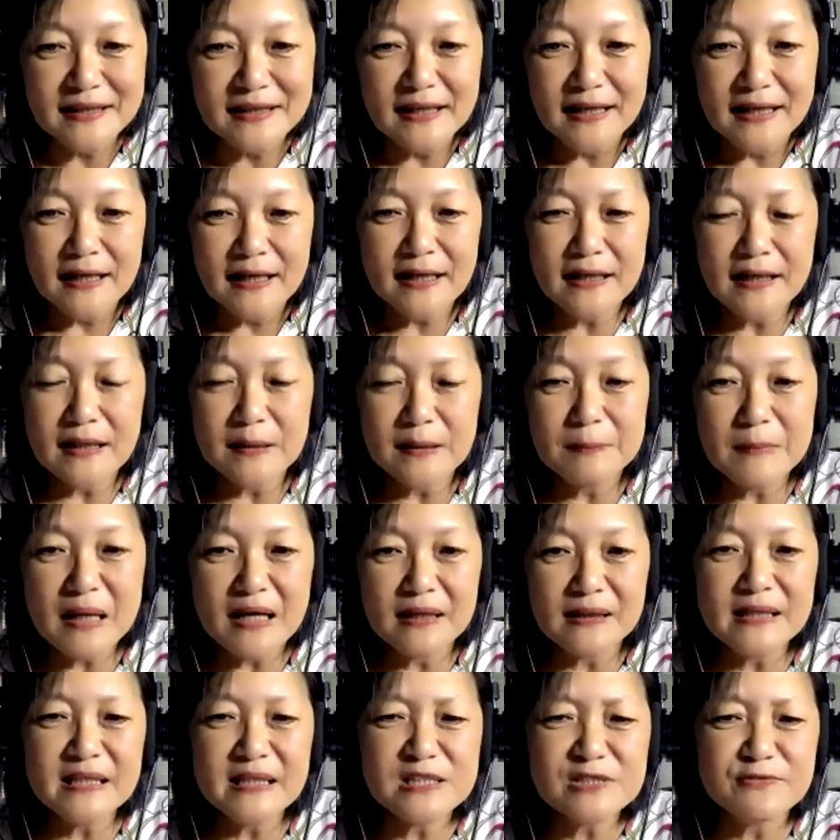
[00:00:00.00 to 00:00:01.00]
um, and
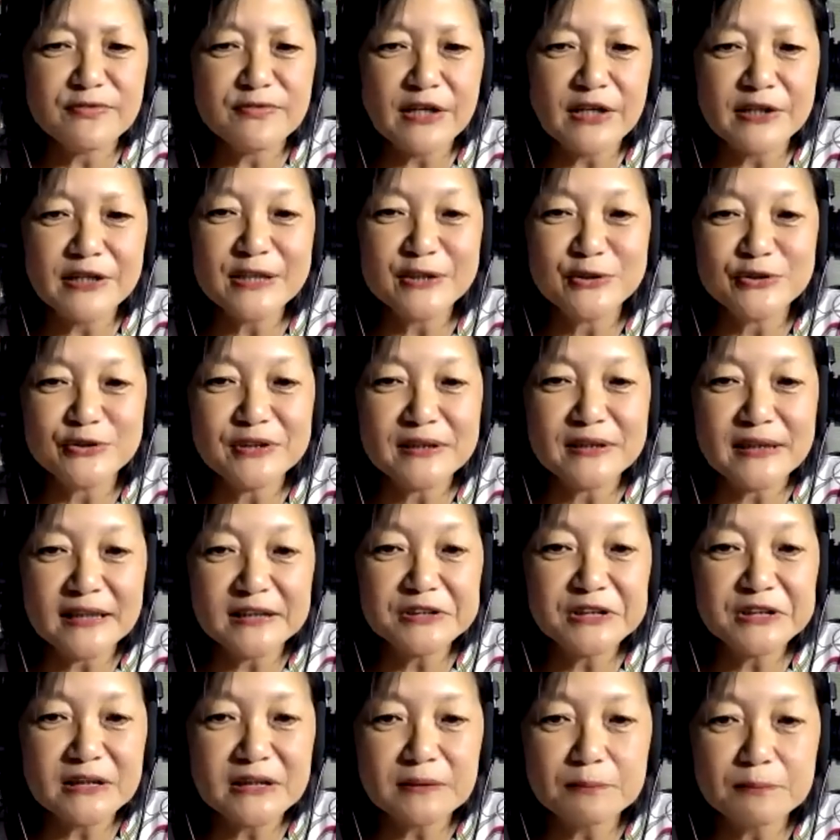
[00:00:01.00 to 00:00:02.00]
he's very good
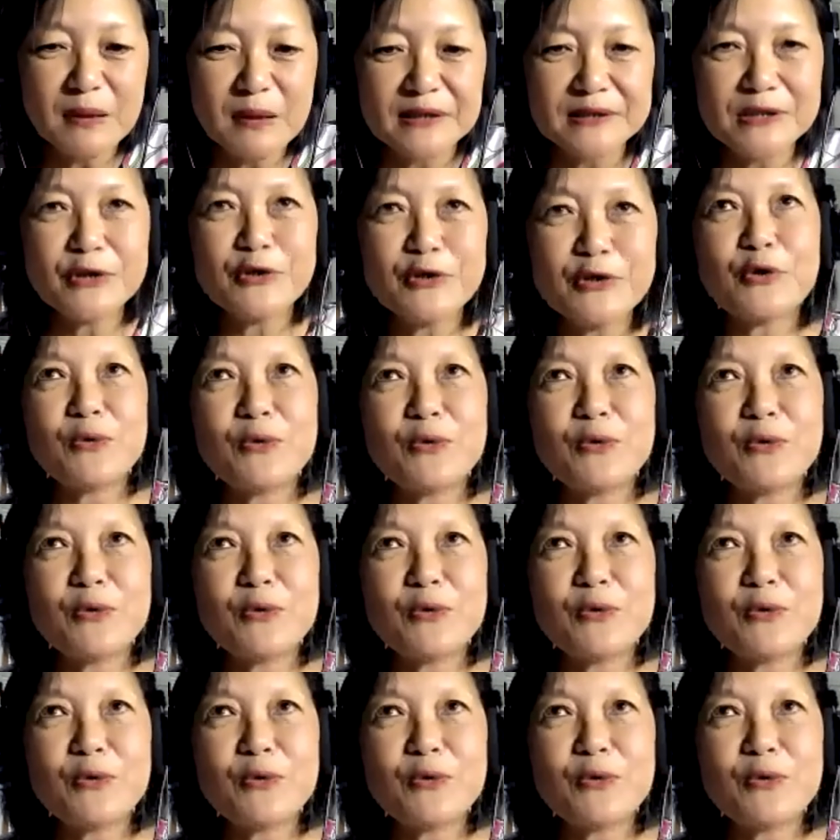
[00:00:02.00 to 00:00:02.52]
natured. But you know,